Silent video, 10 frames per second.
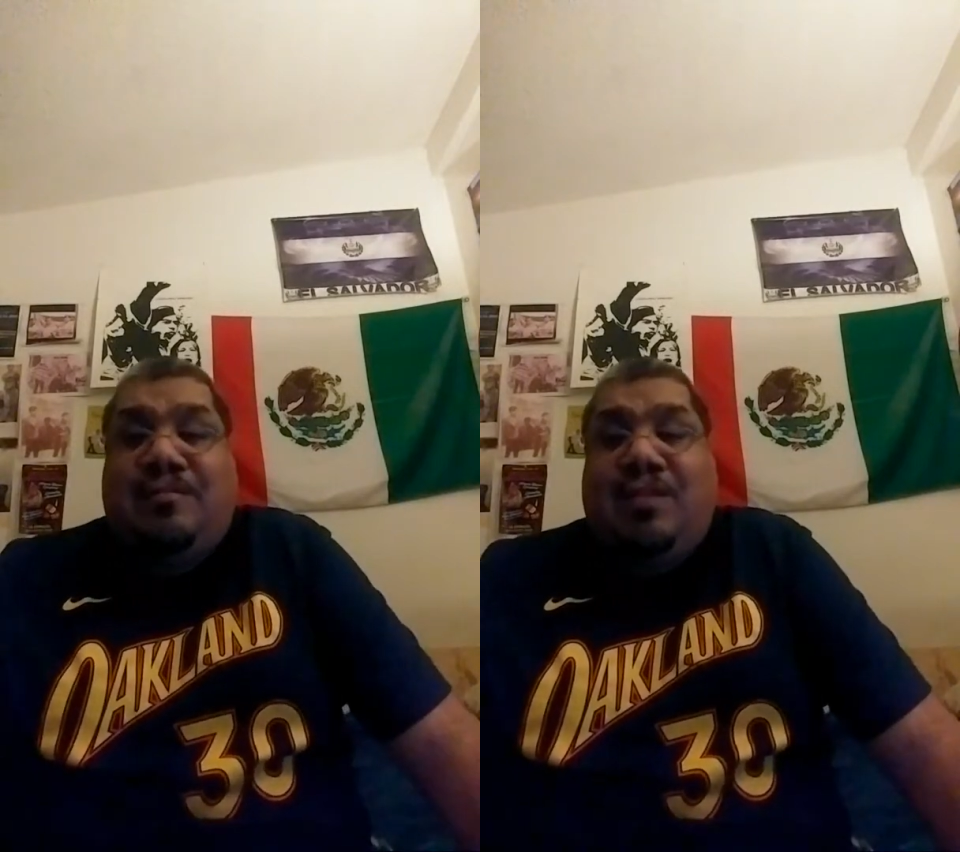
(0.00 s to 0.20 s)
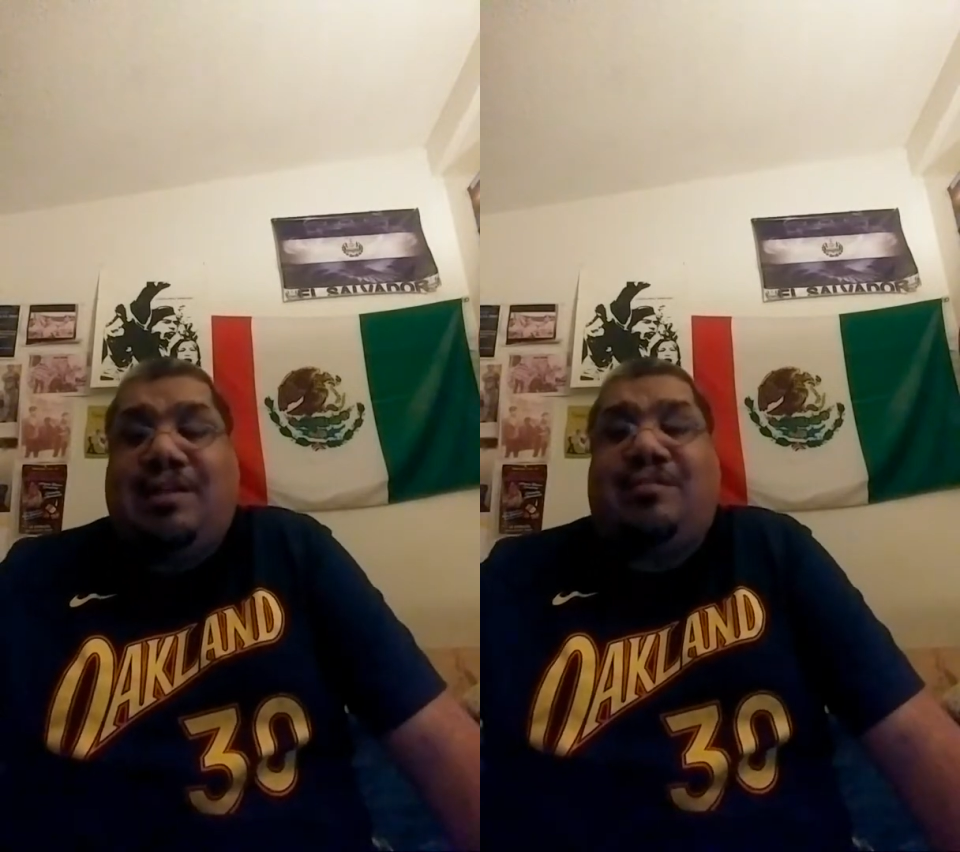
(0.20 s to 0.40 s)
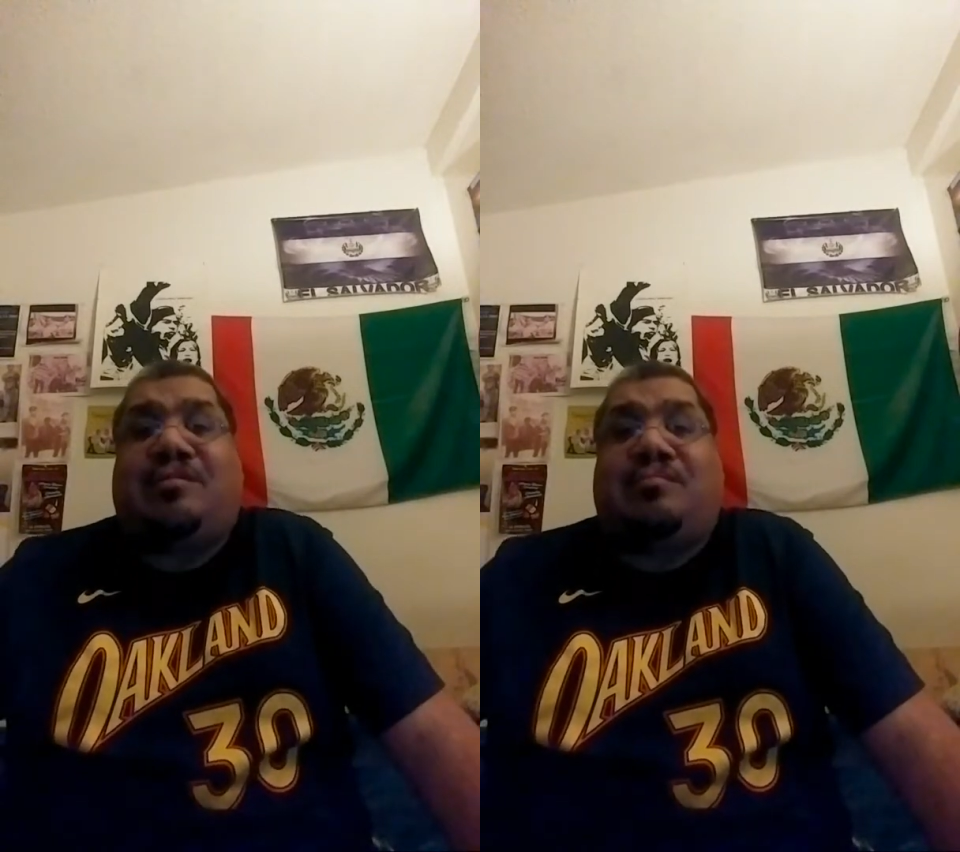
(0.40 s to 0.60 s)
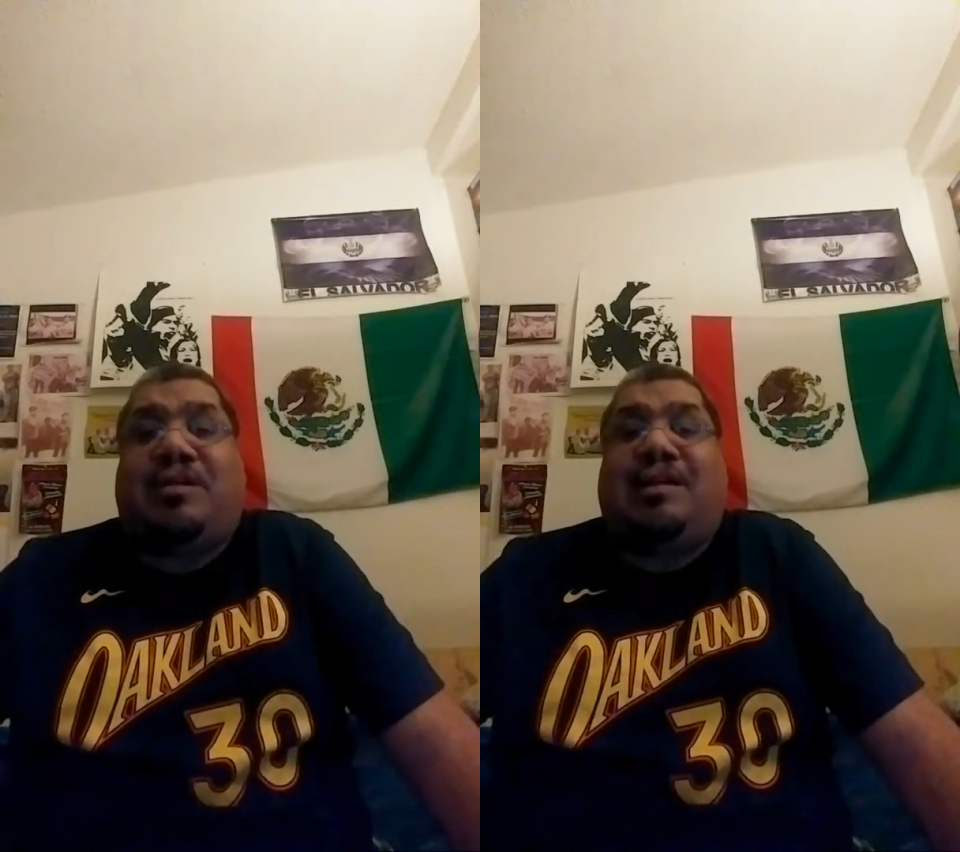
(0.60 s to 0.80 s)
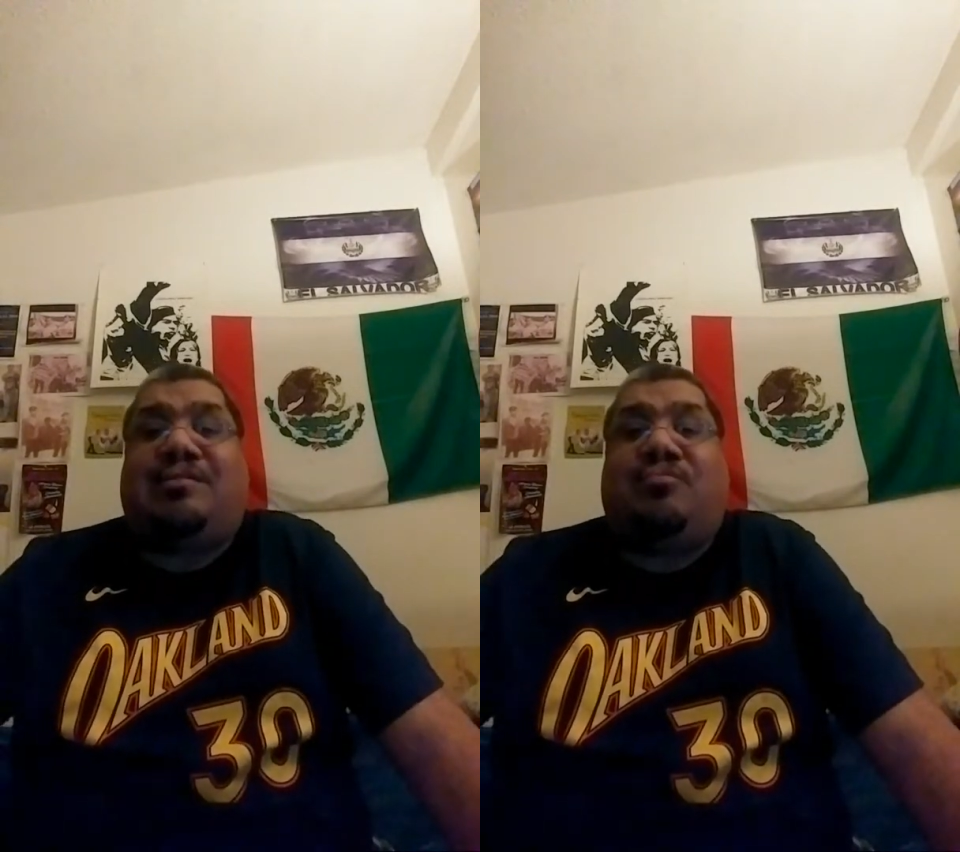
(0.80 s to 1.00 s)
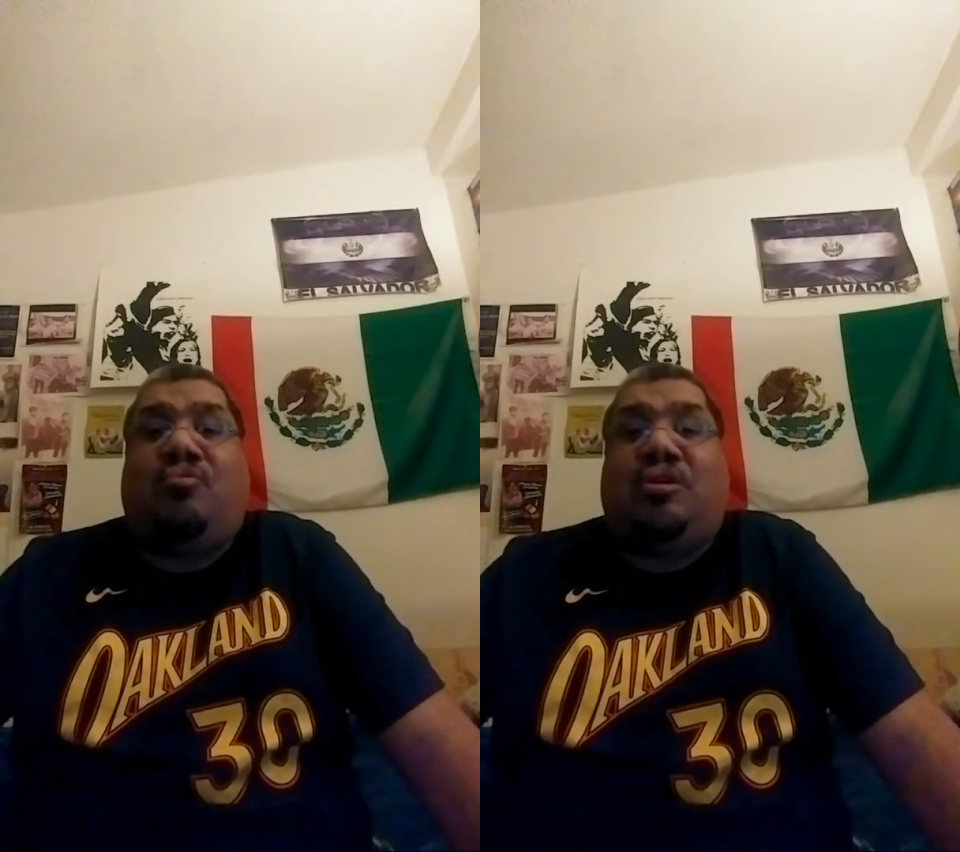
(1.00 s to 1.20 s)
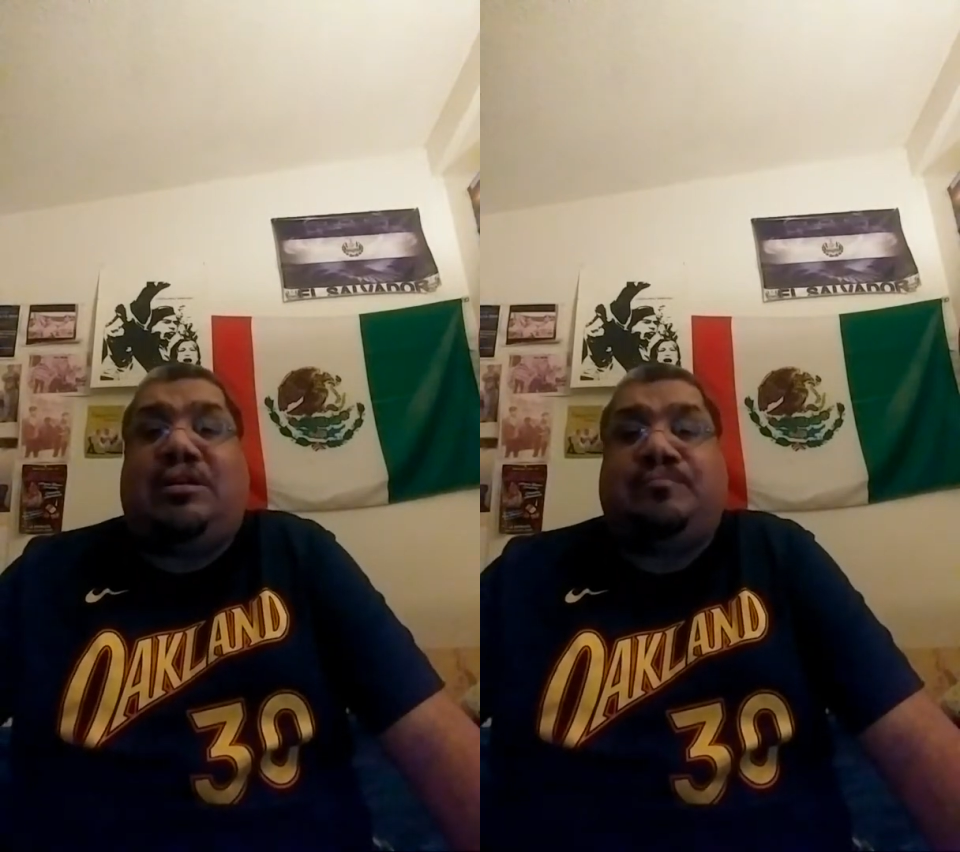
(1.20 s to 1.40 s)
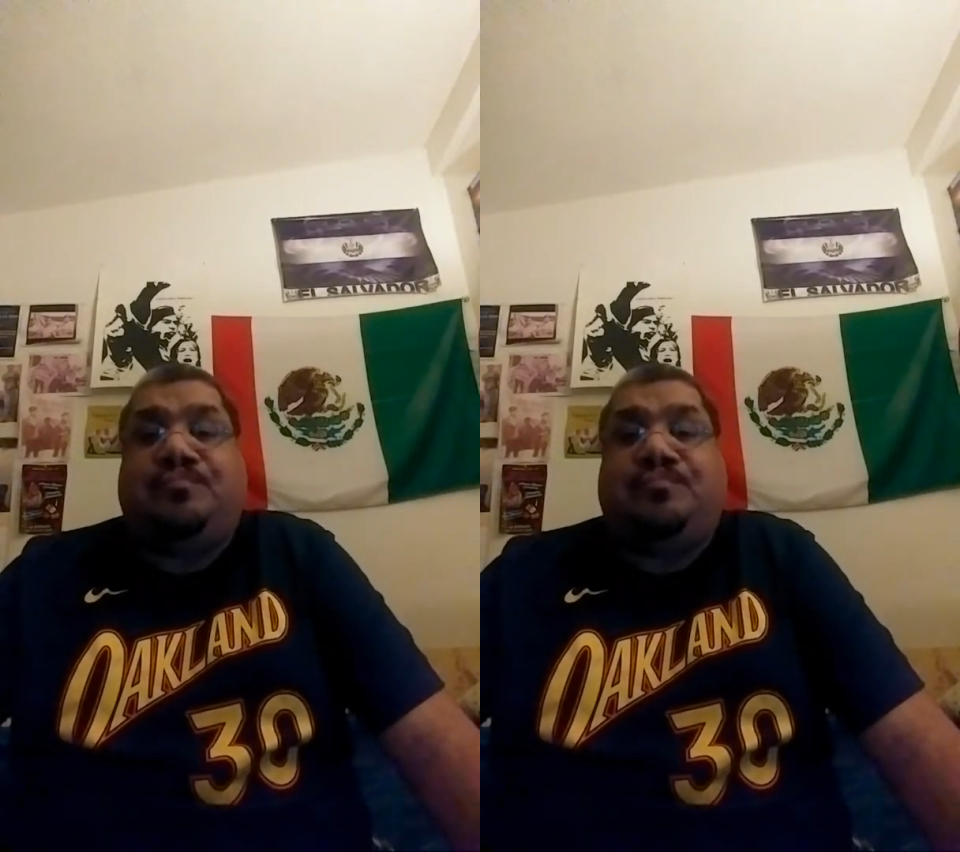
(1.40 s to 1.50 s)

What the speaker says: I knew some cats that wore it.